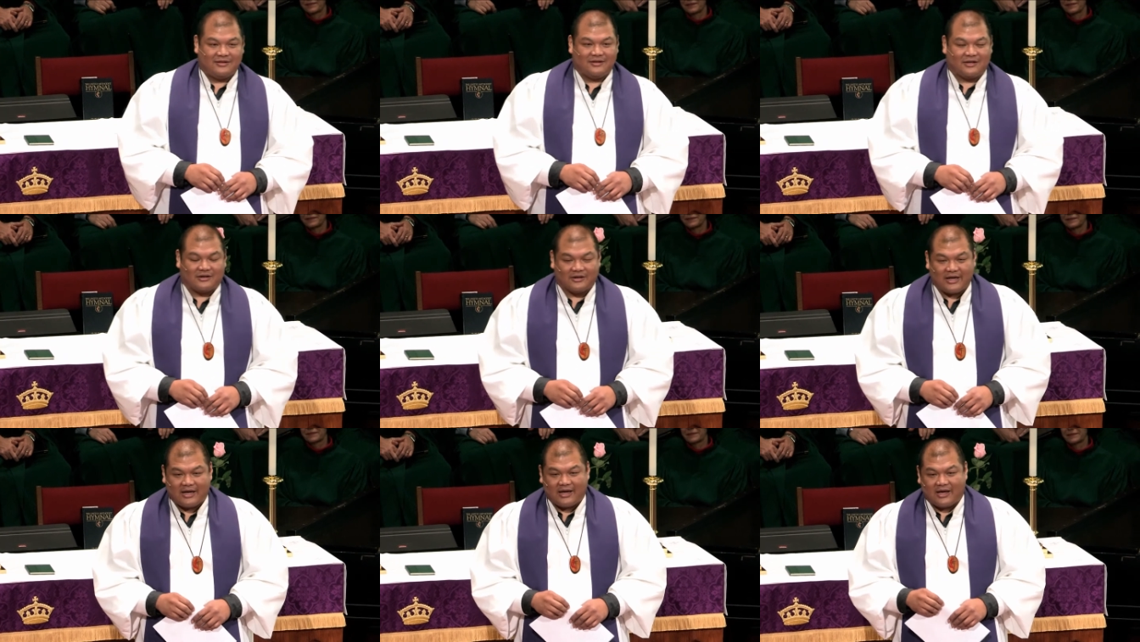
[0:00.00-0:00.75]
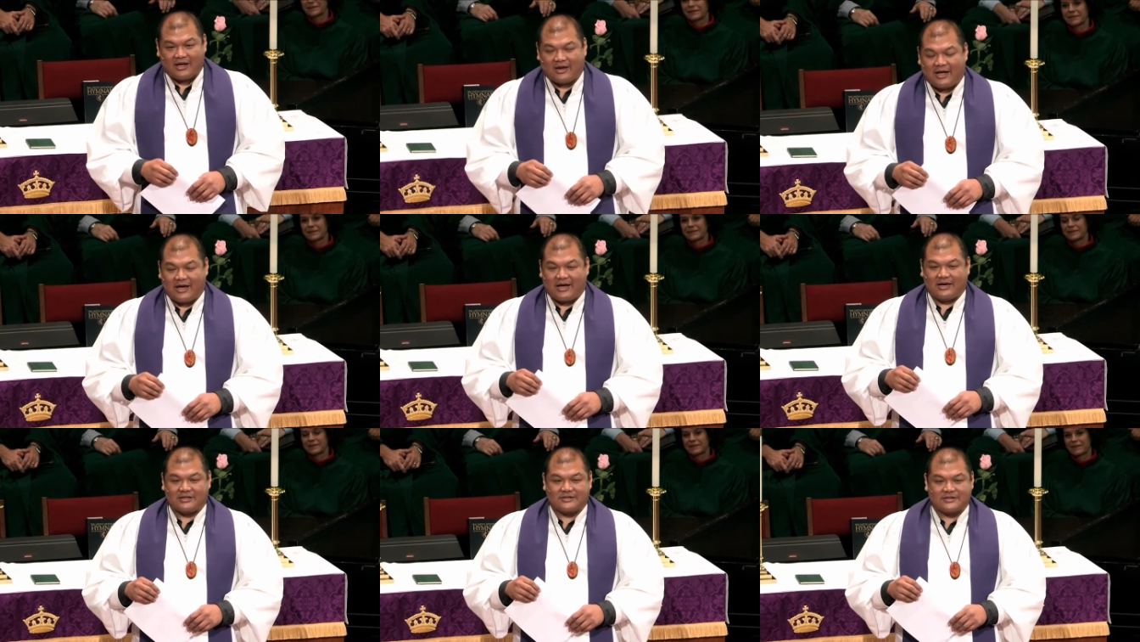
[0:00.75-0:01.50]
Little Nan
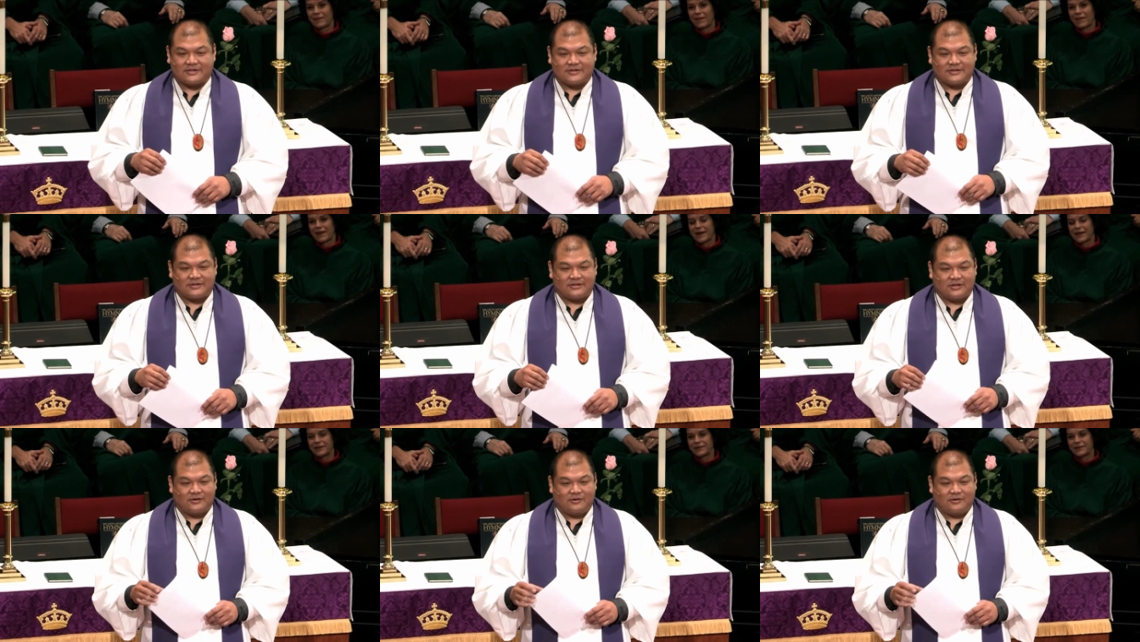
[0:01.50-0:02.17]
asks a